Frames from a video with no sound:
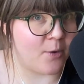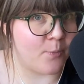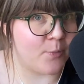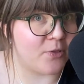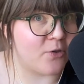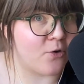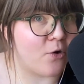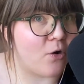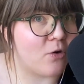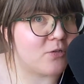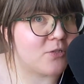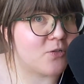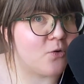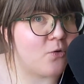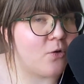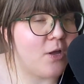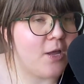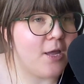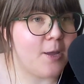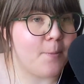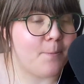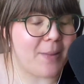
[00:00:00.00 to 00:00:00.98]
but there are also
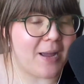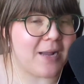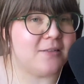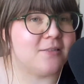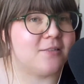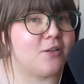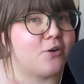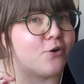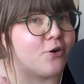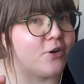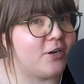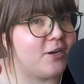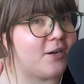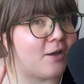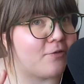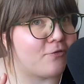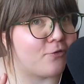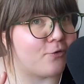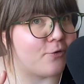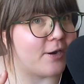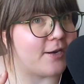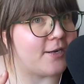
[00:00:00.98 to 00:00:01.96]
pens that are good enough
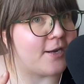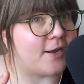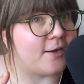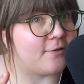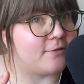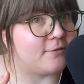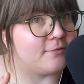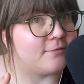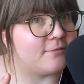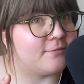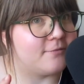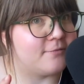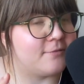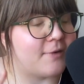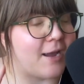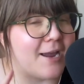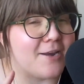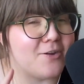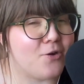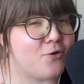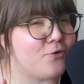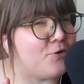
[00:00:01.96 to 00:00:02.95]
for right now.
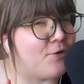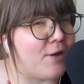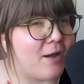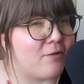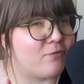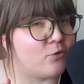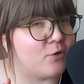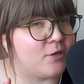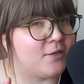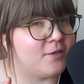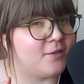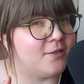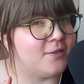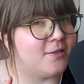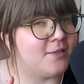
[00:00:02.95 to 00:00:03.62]
I know you have one.